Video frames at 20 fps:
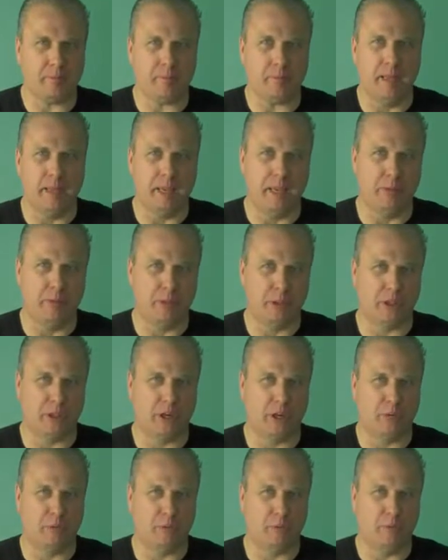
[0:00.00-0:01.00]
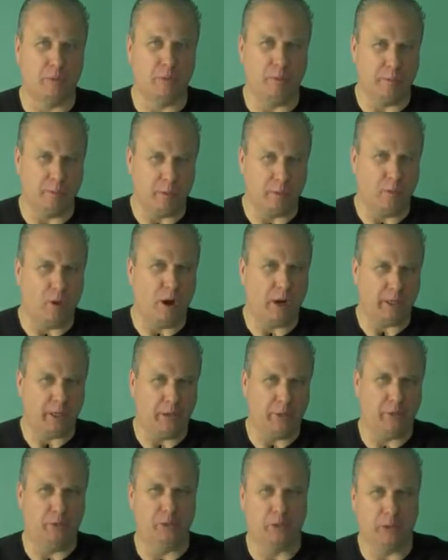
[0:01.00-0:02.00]
And I'm going to walk
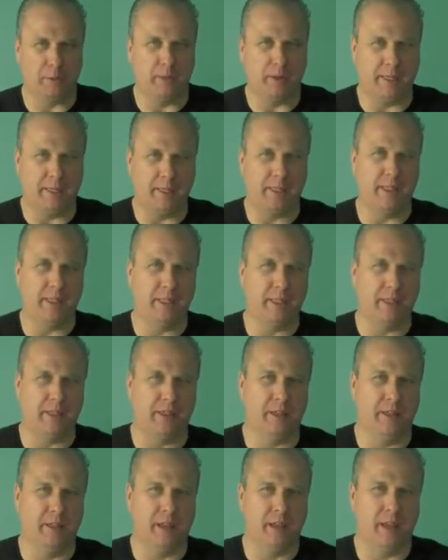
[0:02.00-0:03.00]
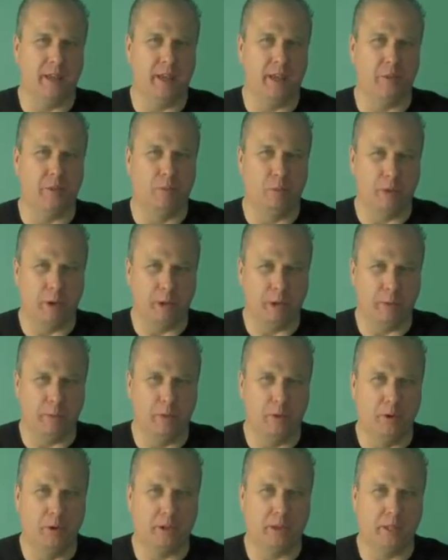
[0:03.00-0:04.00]
you through some ideas on where to
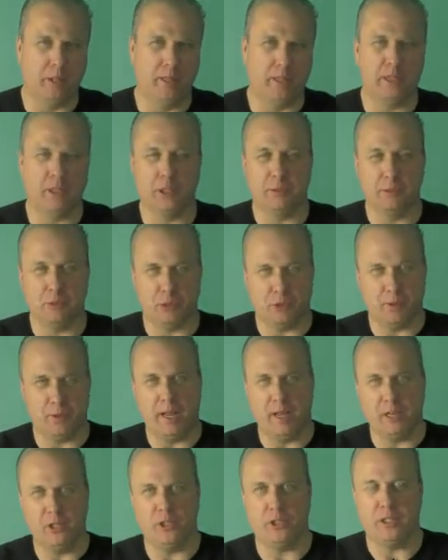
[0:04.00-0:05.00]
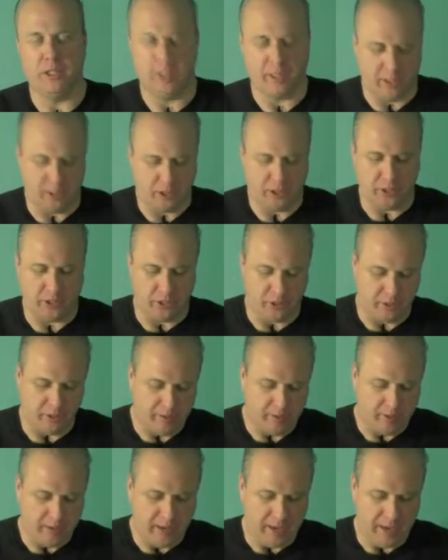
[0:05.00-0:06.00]
put it, and then some strategies to consider
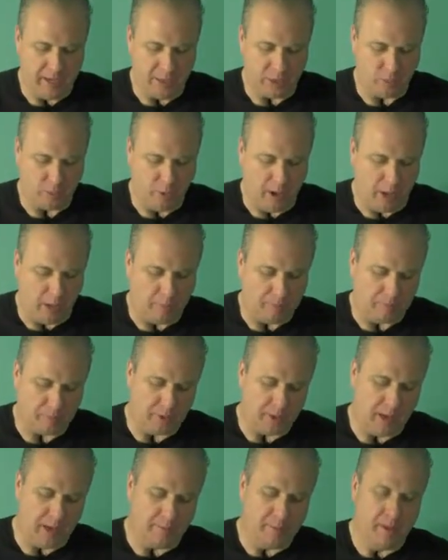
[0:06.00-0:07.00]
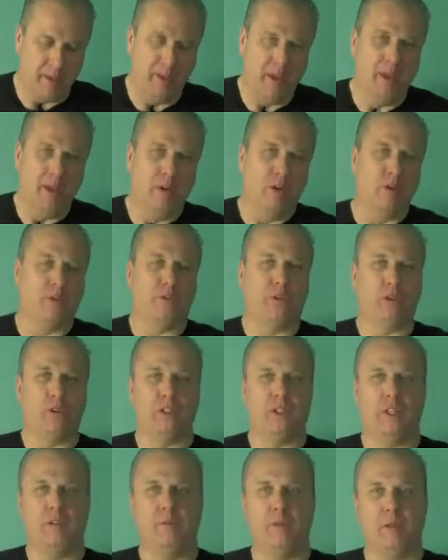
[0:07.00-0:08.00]
as well. Okay. Well,
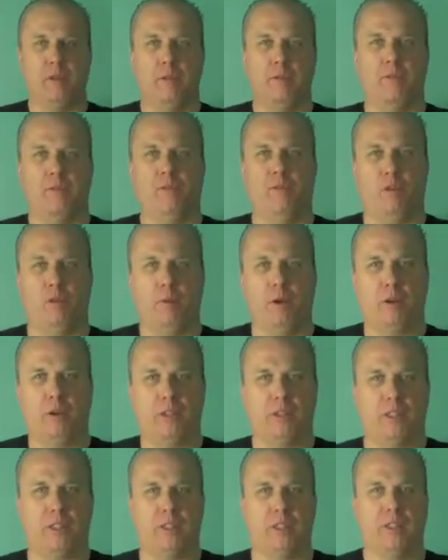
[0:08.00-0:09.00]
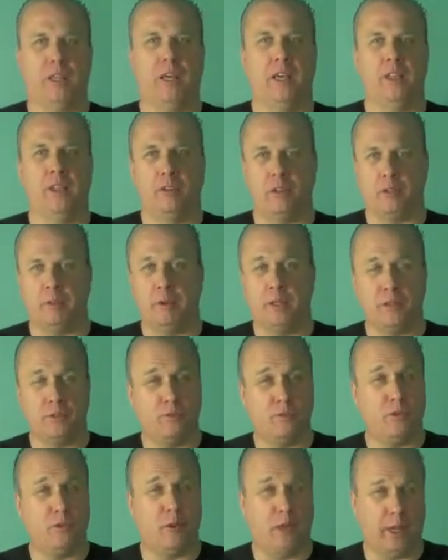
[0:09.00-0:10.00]
first and foremost is there's a bunch
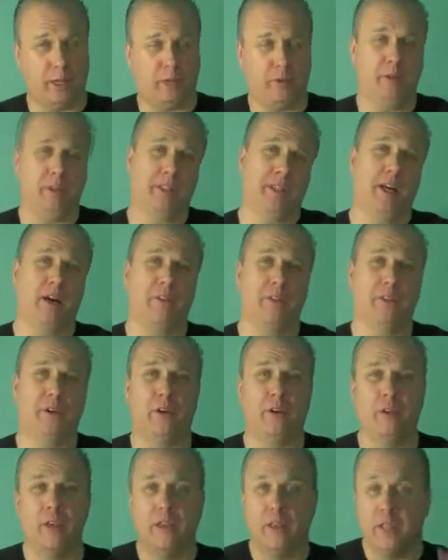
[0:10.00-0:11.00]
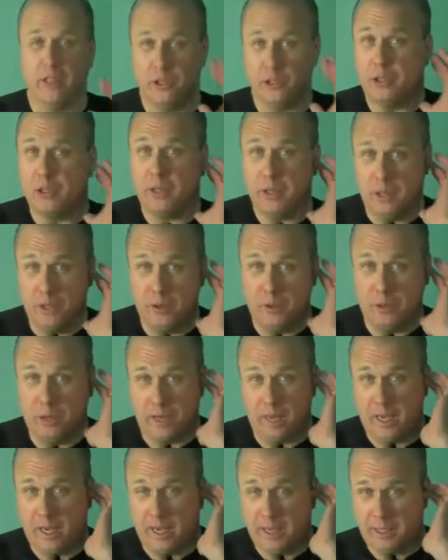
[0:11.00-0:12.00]
of directories out there that you can
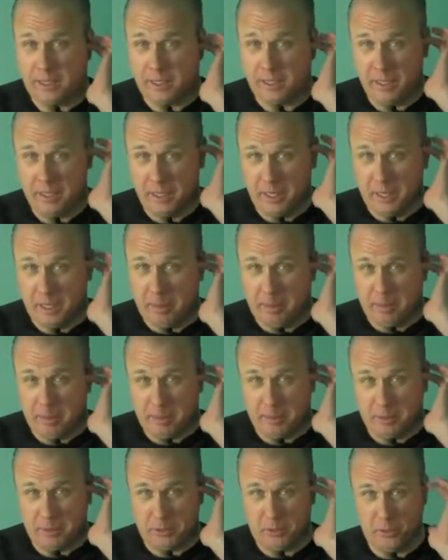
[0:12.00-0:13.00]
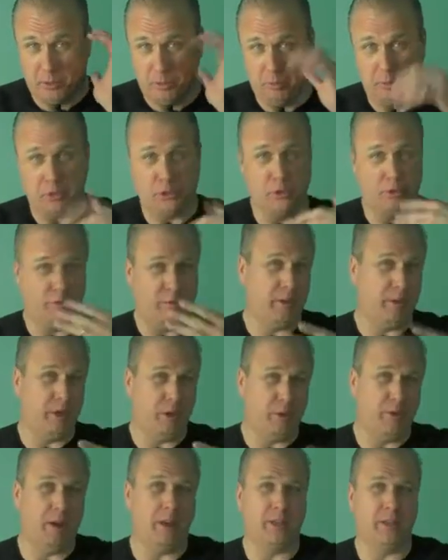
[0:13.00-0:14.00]
utilize and be able to put your
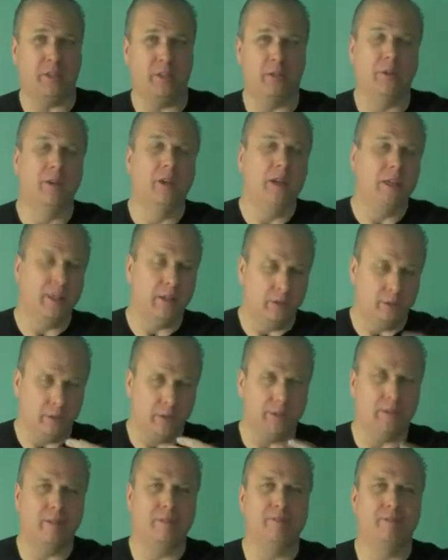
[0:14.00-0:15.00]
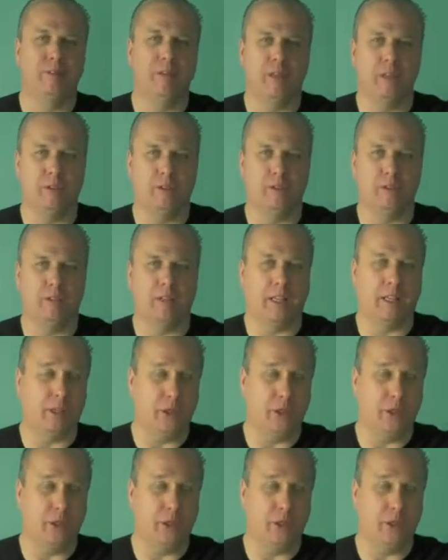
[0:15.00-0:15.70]
video onto. Video like